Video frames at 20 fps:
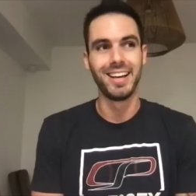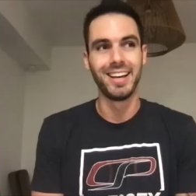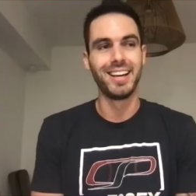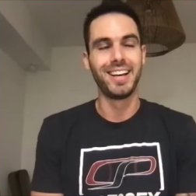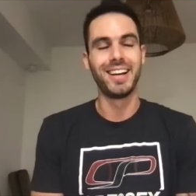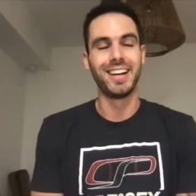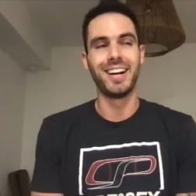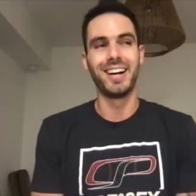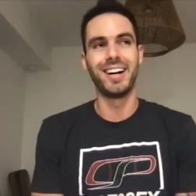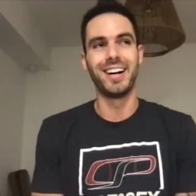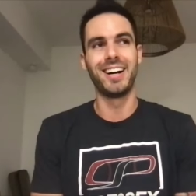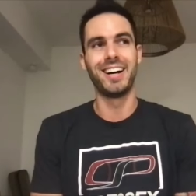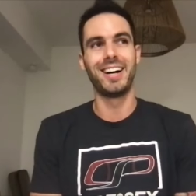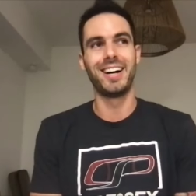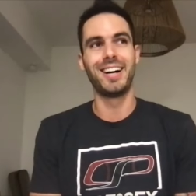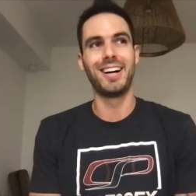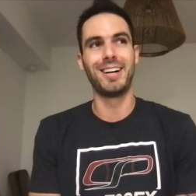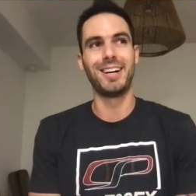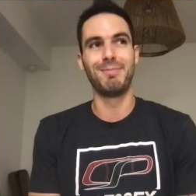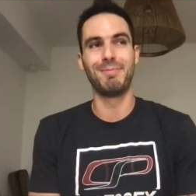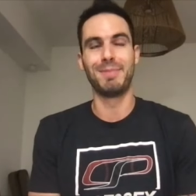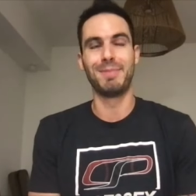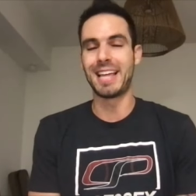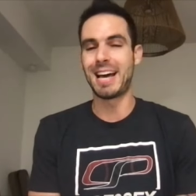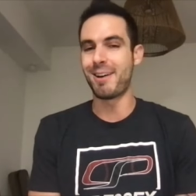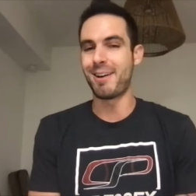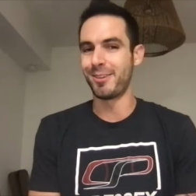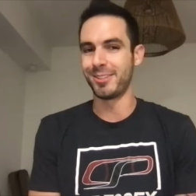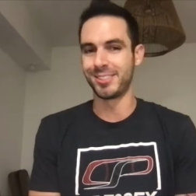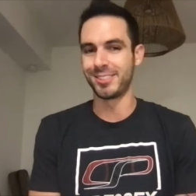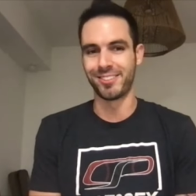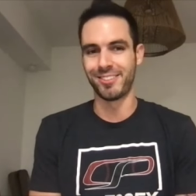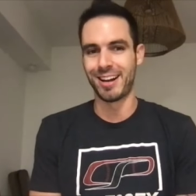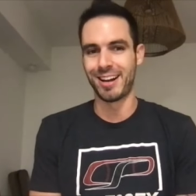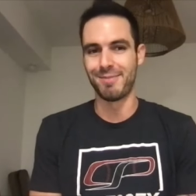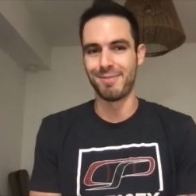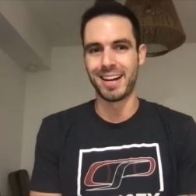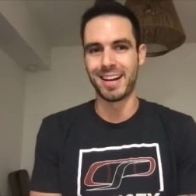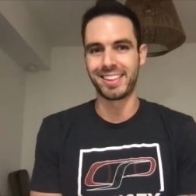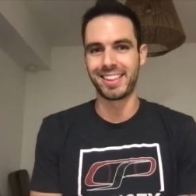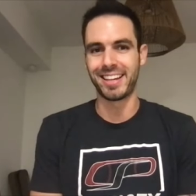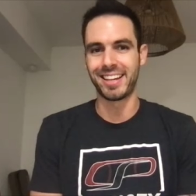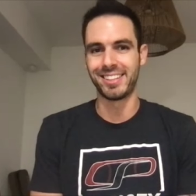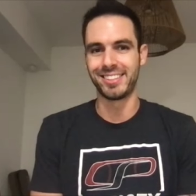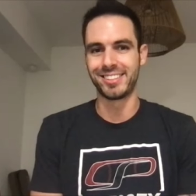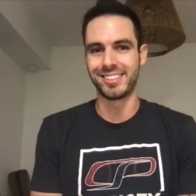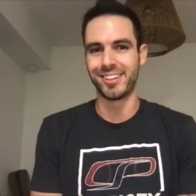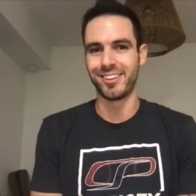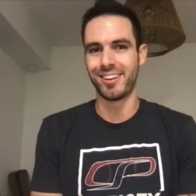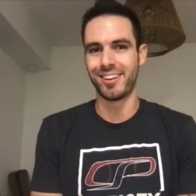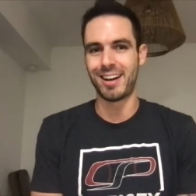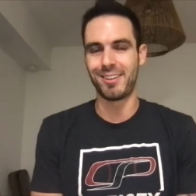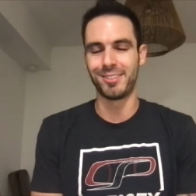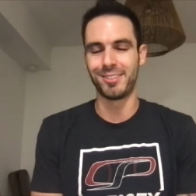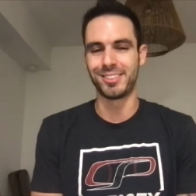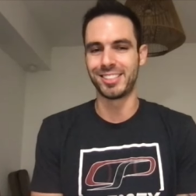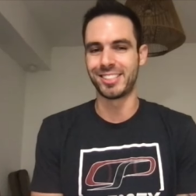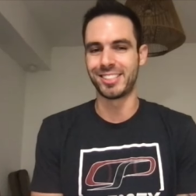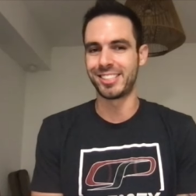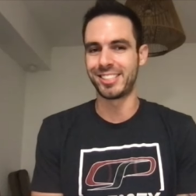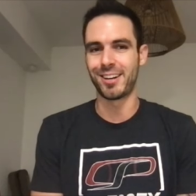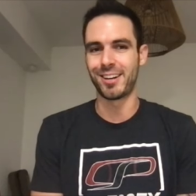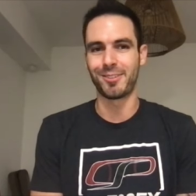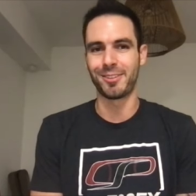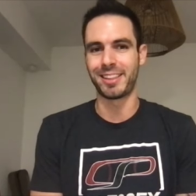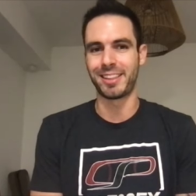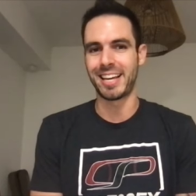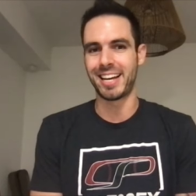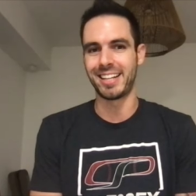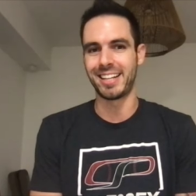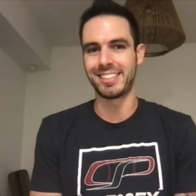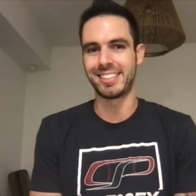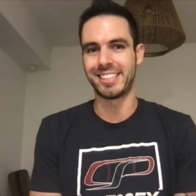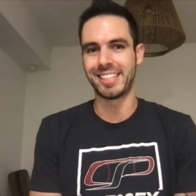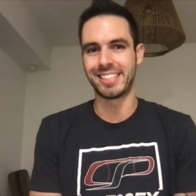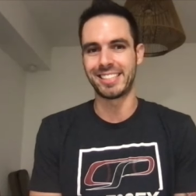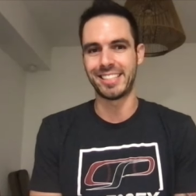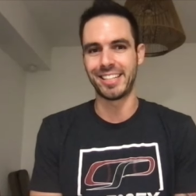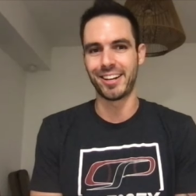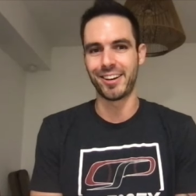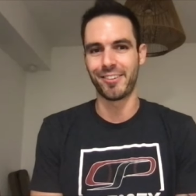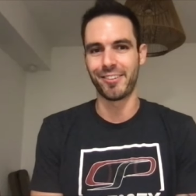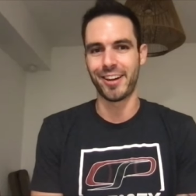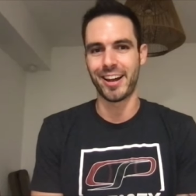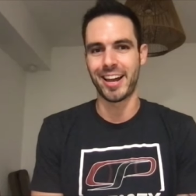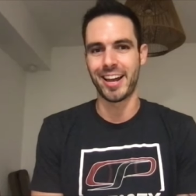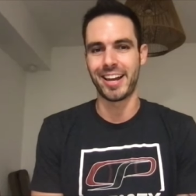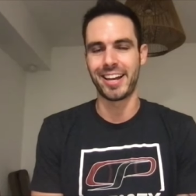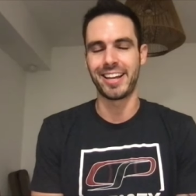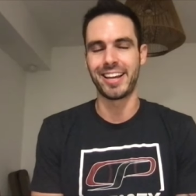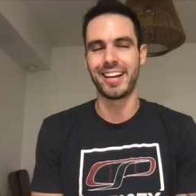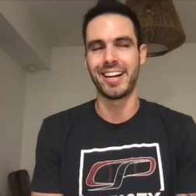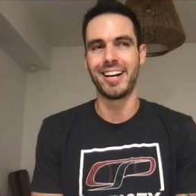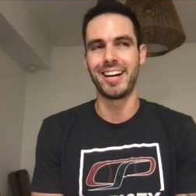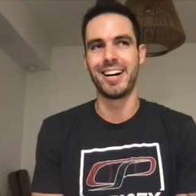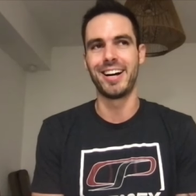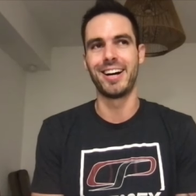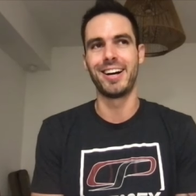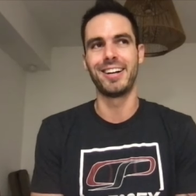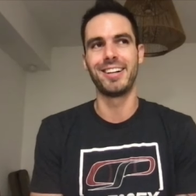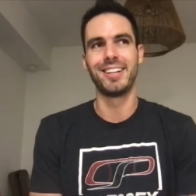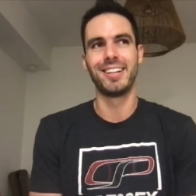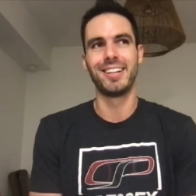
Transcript: uh, but that wasn't around back then, yeah. so I was just stuck with that six ERA. Uh, I can't